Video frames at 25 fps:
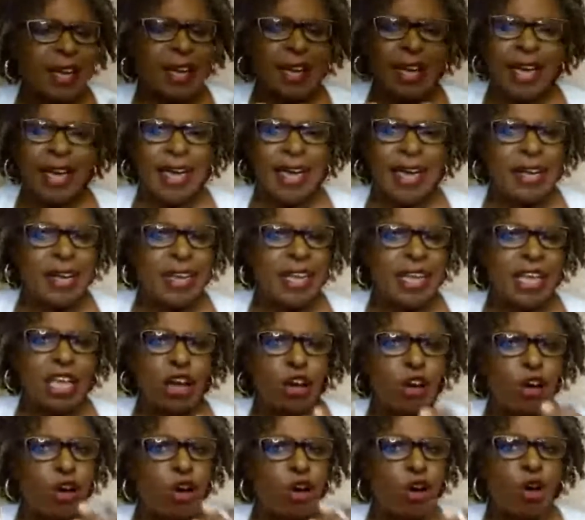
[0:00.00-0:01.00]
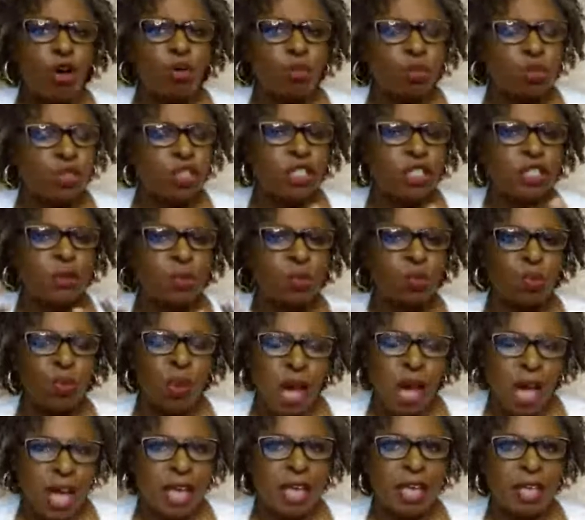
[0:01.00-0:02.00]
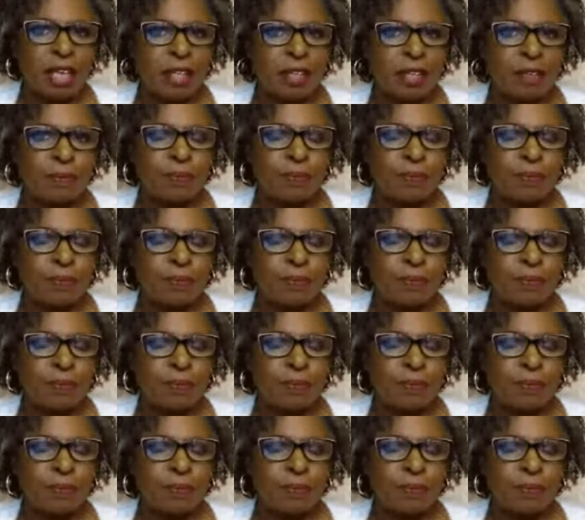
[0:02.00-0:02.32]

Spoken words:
any wholesome way.